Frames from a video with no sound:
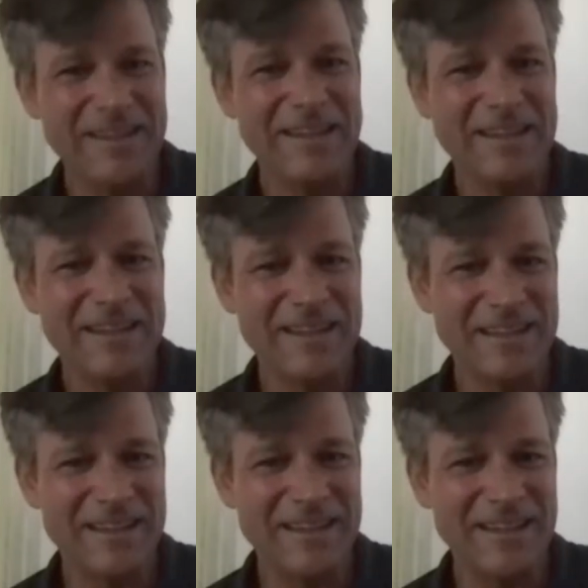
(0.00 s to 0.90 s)
Yeah.
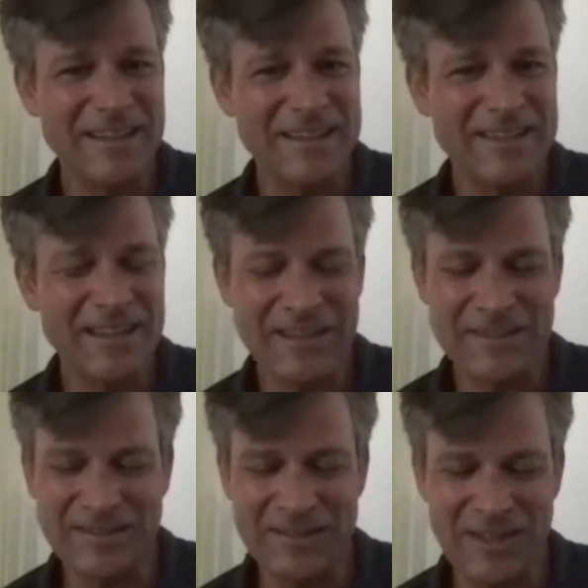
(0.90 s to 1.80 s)
And
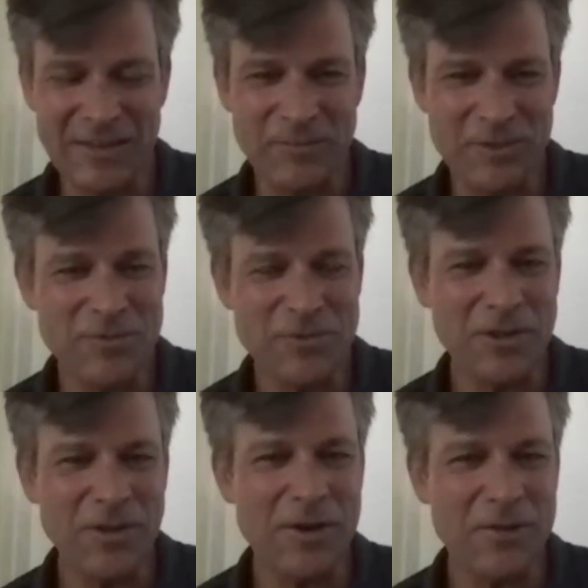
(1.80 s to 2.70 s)
and and you're doing a
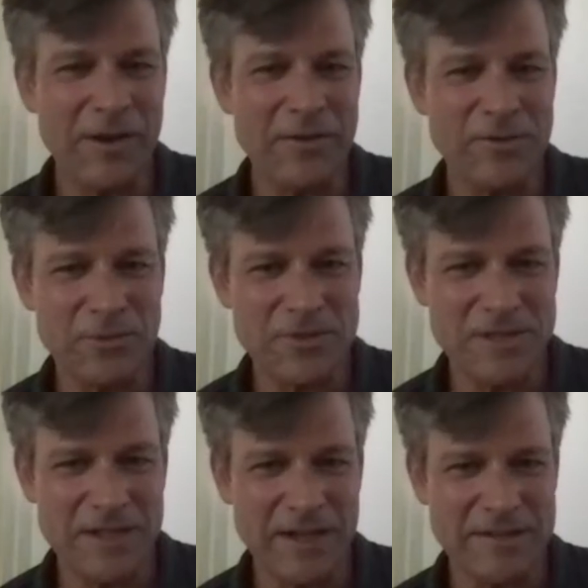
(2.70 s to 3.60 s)
lot of outdoorsy
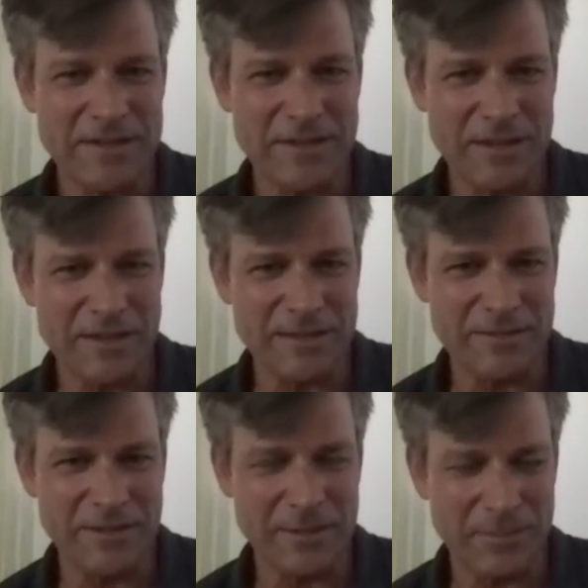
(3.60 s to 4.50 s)
kinds of things,
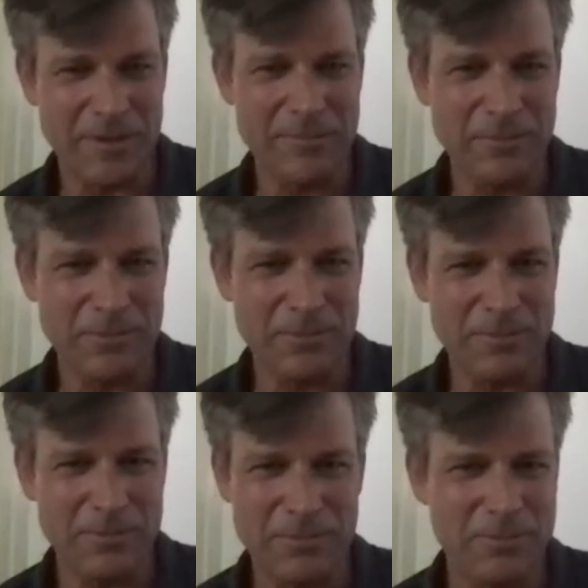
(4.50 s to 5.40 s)
like Bob.
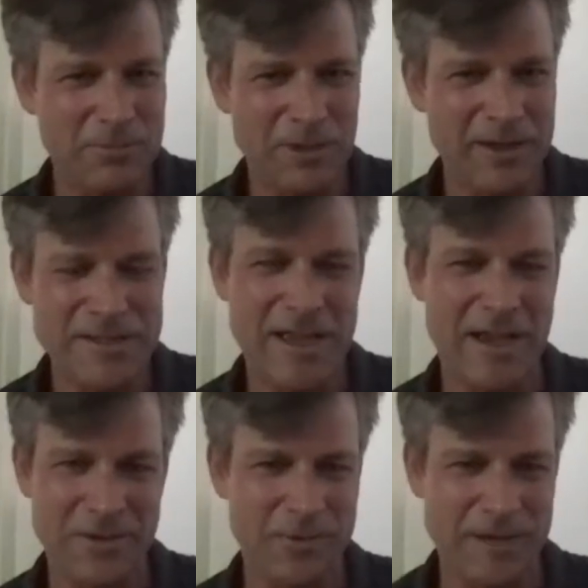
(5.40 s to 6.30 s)
Why is that? Are
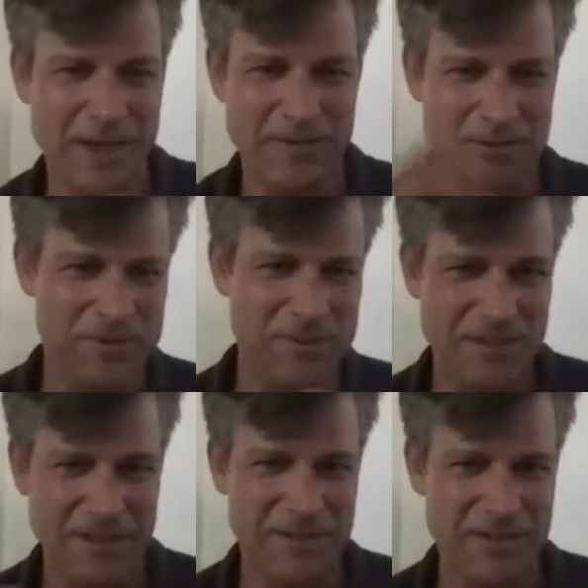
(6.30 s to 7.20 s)
you an outdoorsy
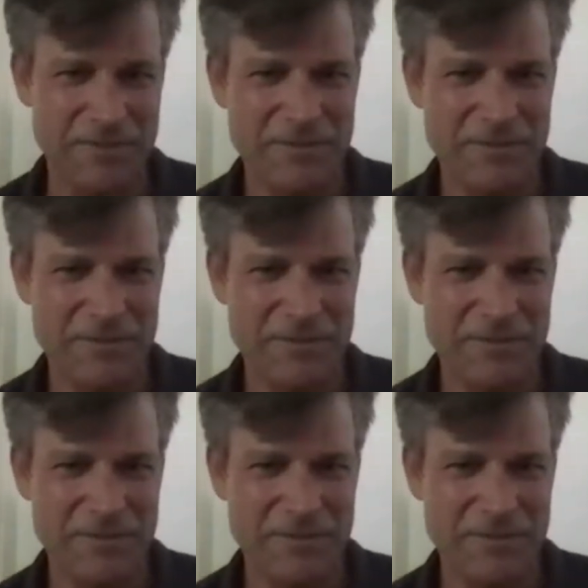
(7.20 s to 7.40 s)
kind of